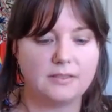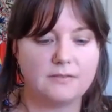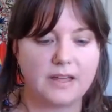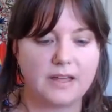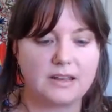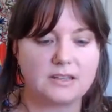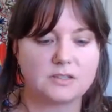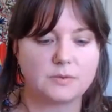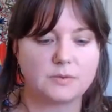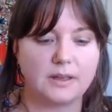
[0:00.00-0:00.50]
the
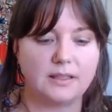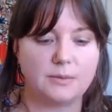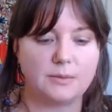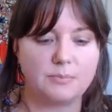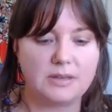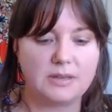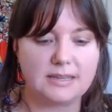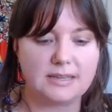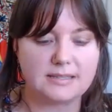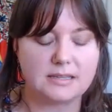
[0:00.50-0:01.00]
Venezuela
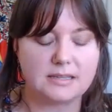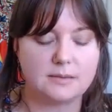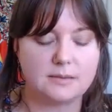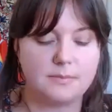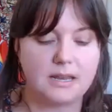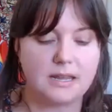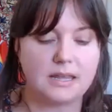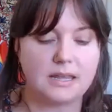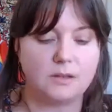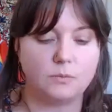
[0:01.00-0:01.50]
Peace
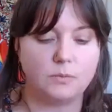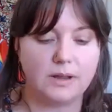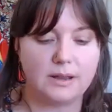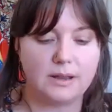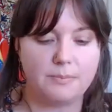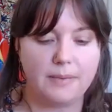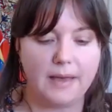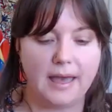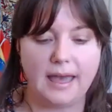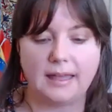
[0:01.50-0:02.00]
Committee in
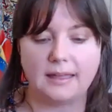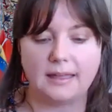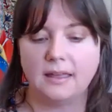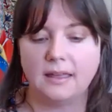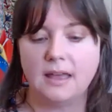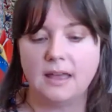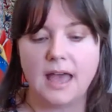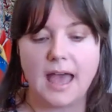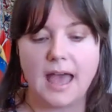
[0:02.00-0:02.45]
Winnipeg,